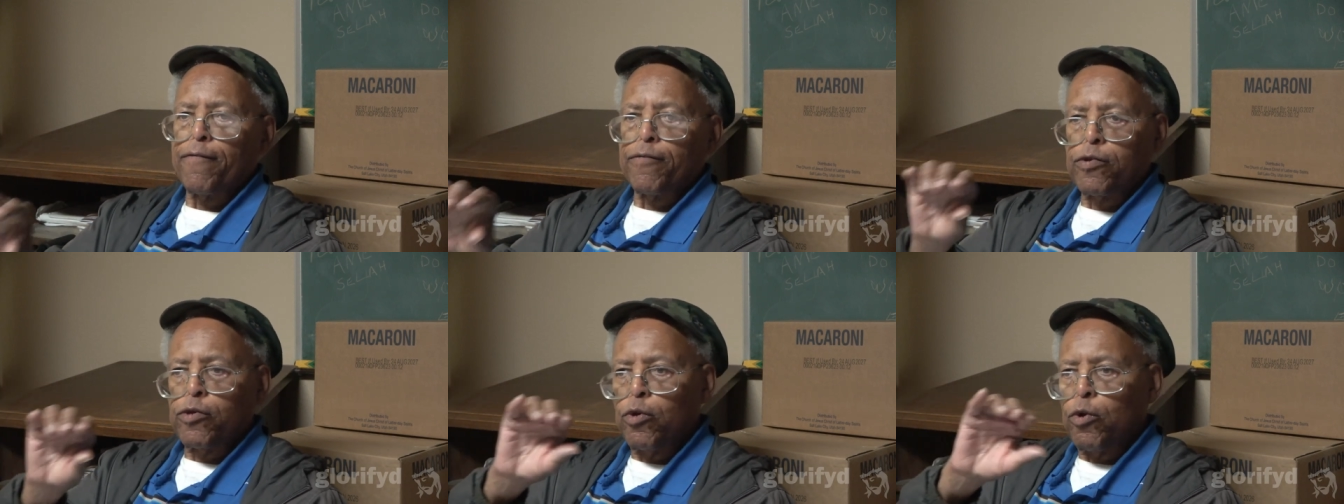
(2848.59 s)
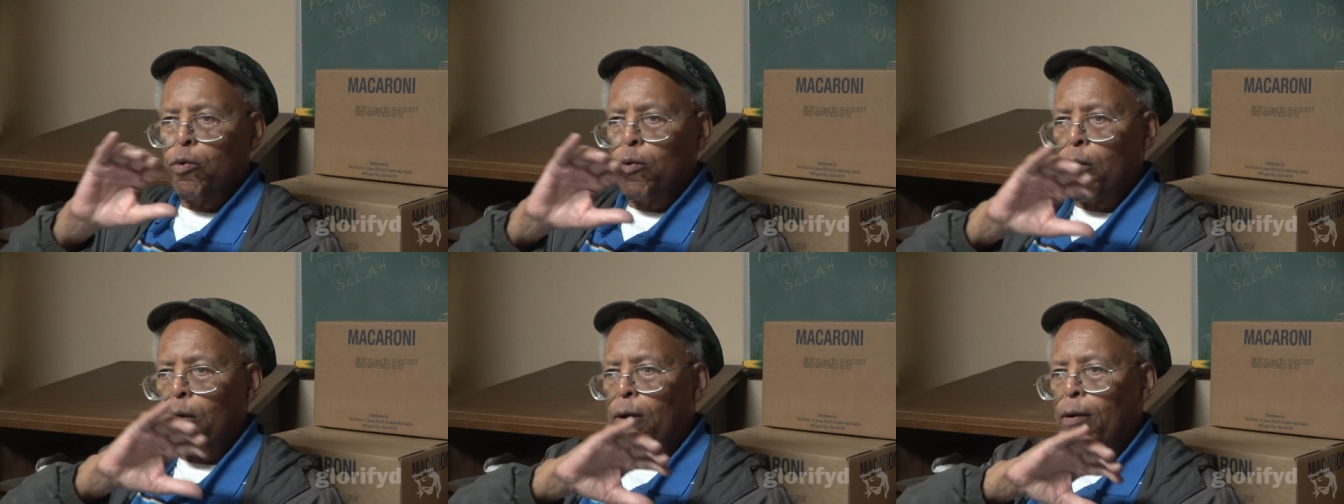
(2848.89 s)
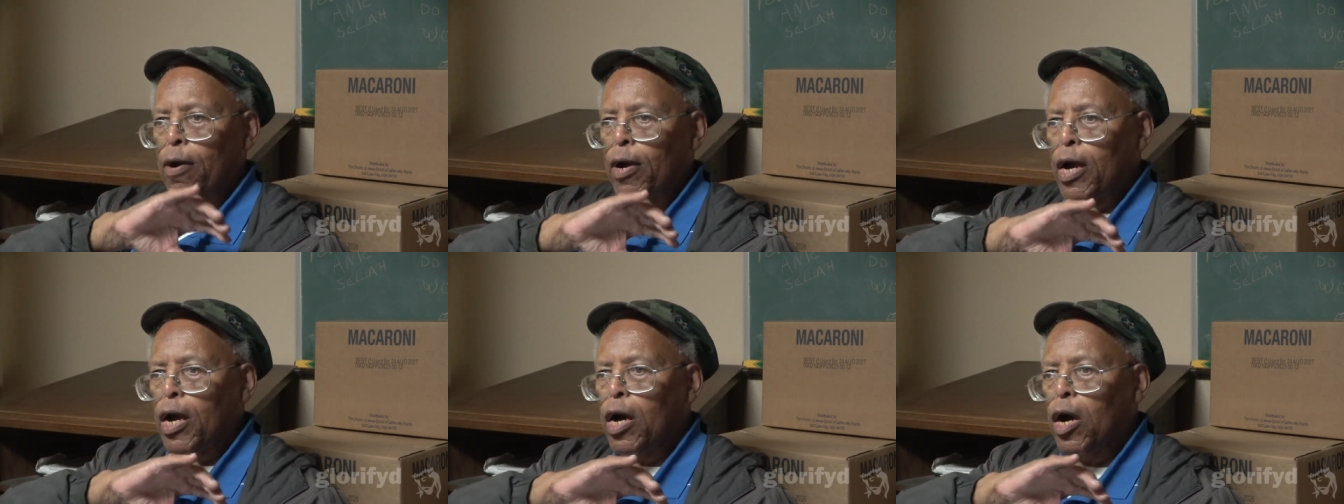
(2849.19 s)
to
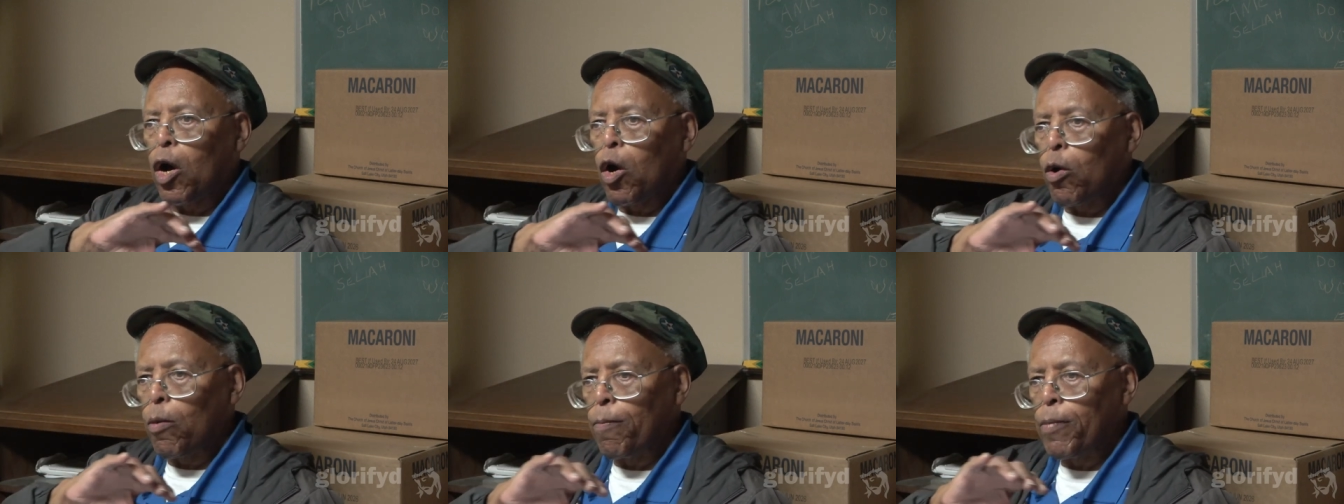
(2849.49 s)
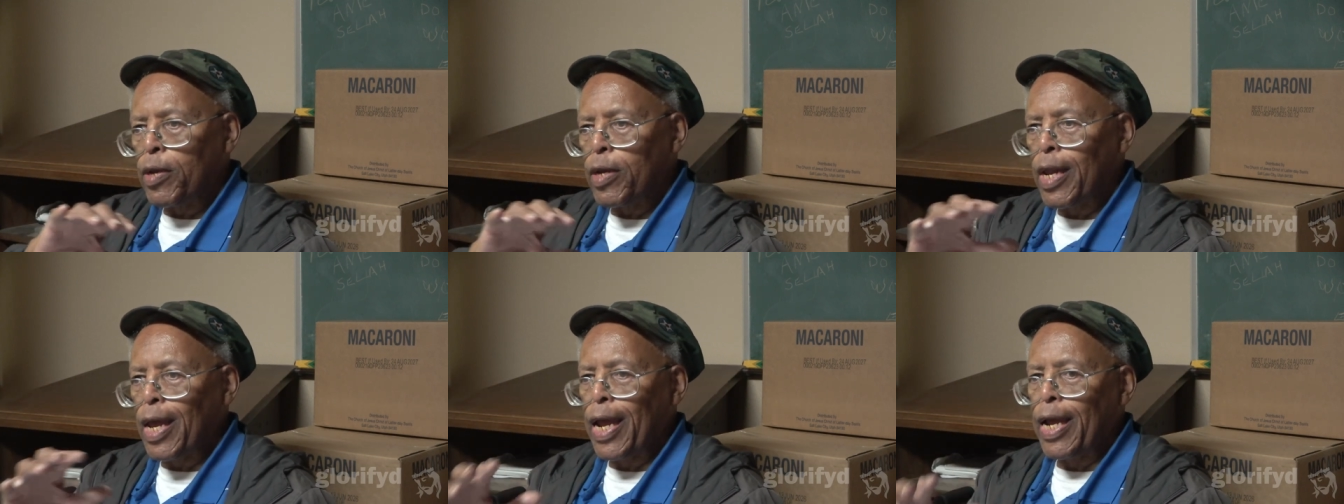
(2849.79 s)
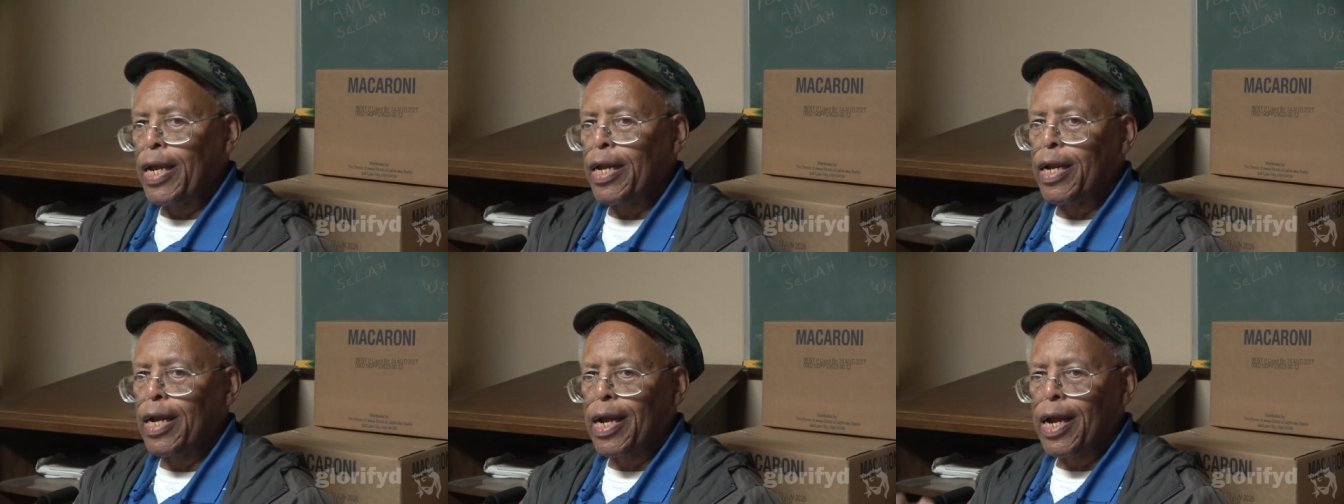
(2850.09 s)

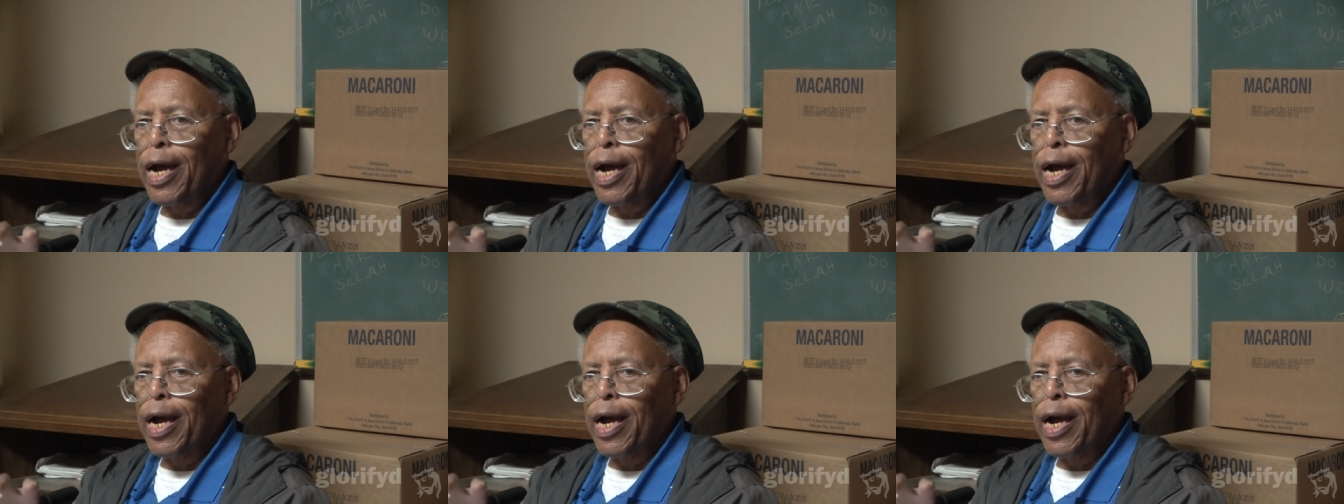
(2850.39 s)
culminate